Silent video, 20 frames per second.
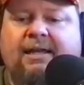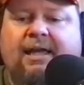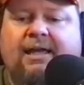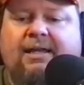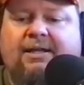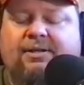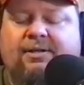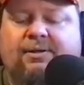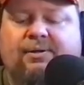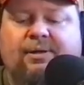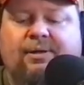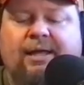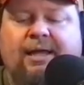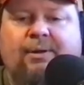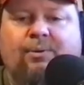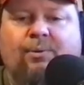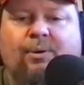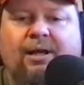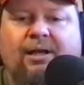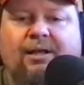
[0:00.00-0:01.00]
until
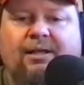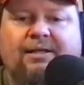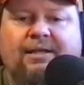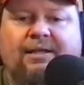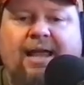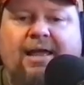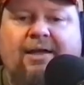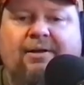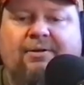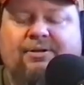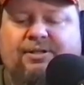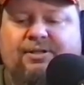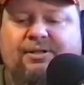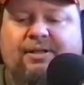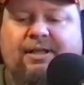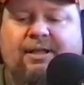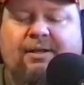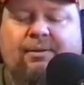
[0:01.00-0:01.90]
they whittle it down to the